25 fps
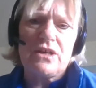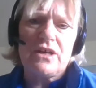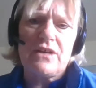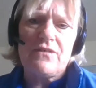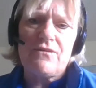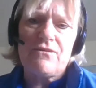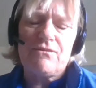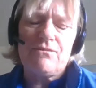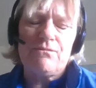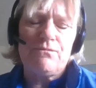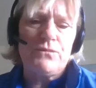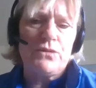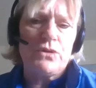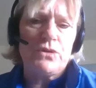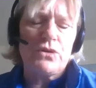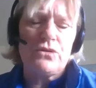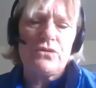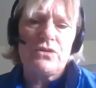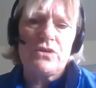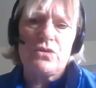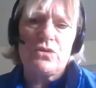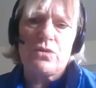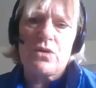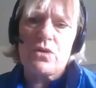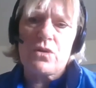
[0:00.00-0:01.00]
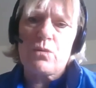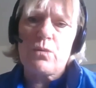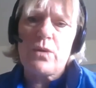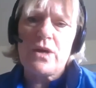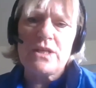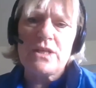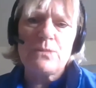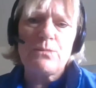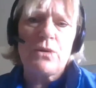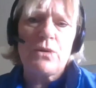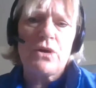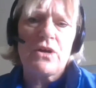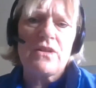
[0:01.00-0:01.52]
I've heard the
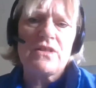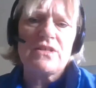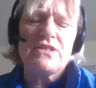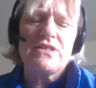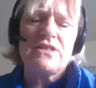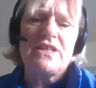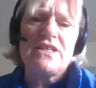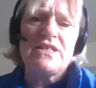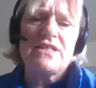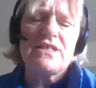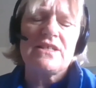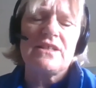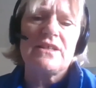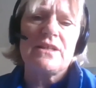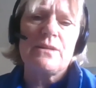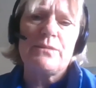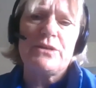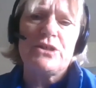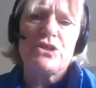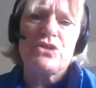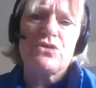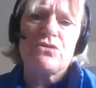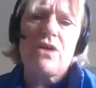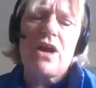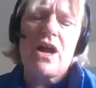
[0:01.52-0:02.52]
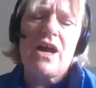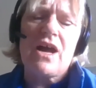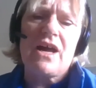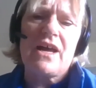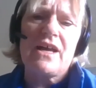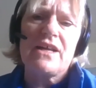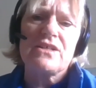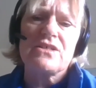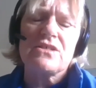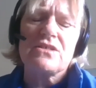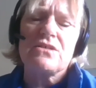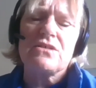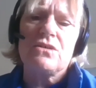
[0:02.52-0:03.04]
northwest part of the state's a little bit
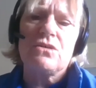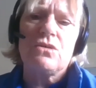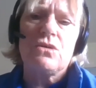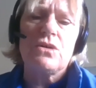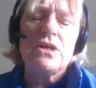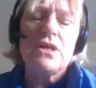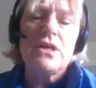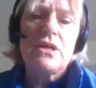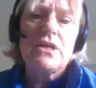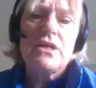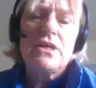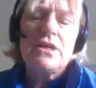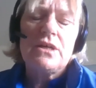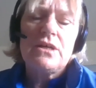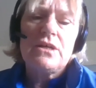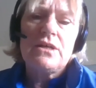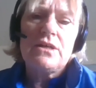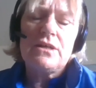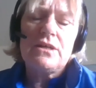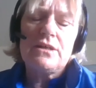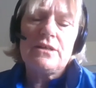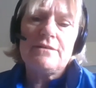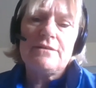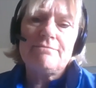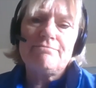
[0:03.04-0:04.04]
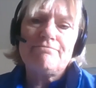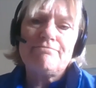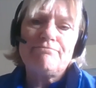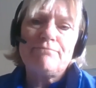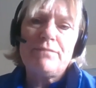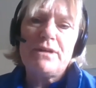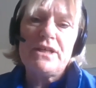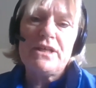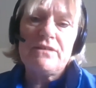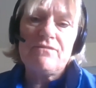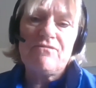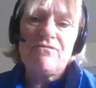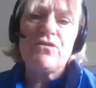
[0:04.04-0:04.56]
dry. So,
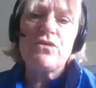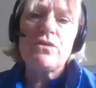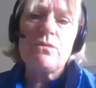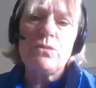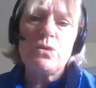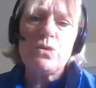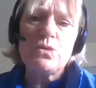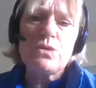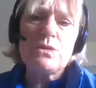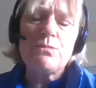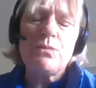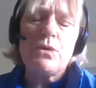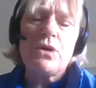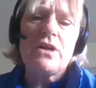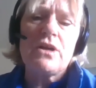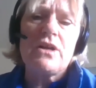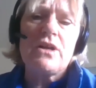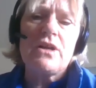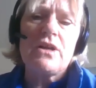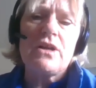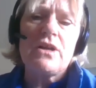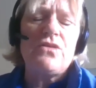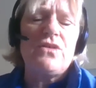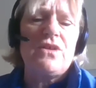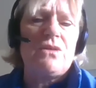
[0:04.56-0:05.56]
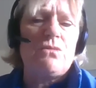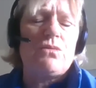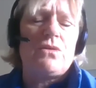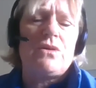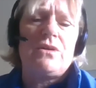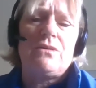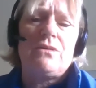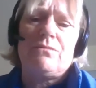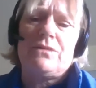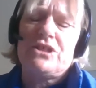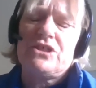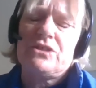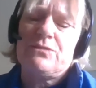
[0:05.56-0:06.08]
but for the most part, I think
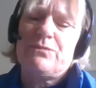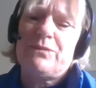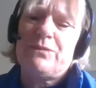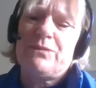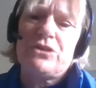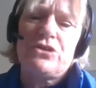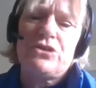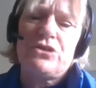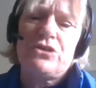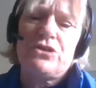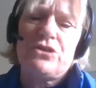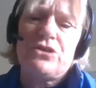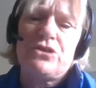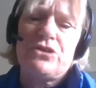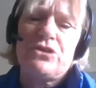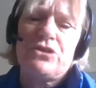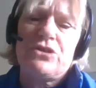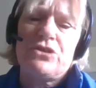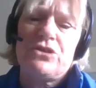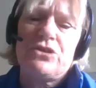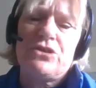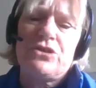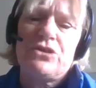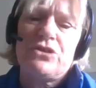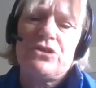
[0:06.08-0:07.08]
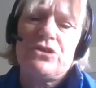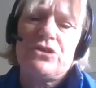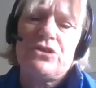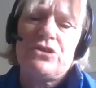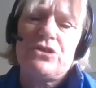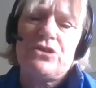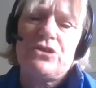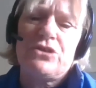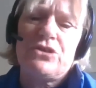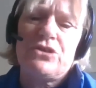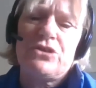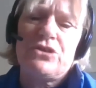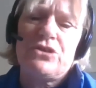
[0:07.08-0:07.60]
we're in much better shape this year
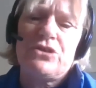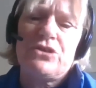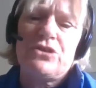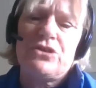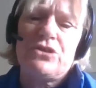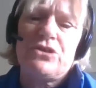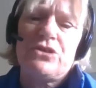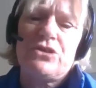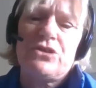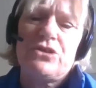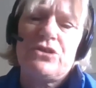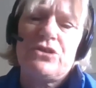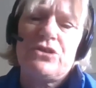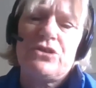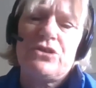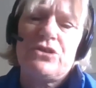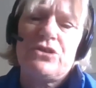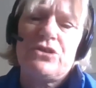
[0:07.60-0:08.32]
than last year.